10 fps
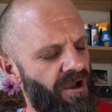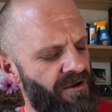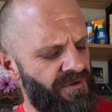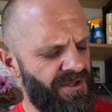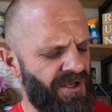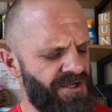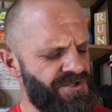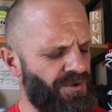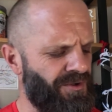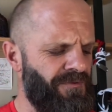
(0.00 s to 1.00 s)
I haven't
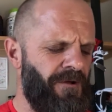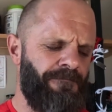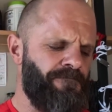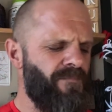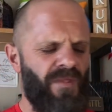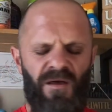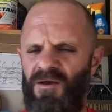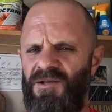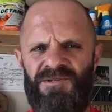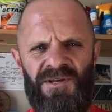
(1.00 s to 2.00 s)
touched on.
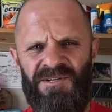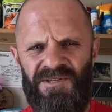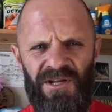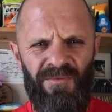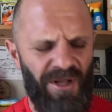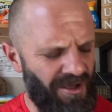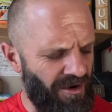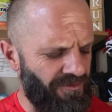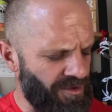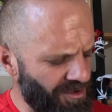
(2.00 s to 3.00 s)
It's extremely
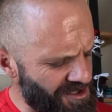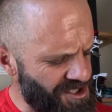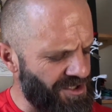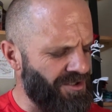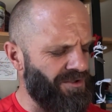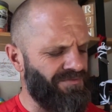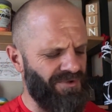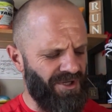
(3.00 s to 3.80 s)
comfortable shoe.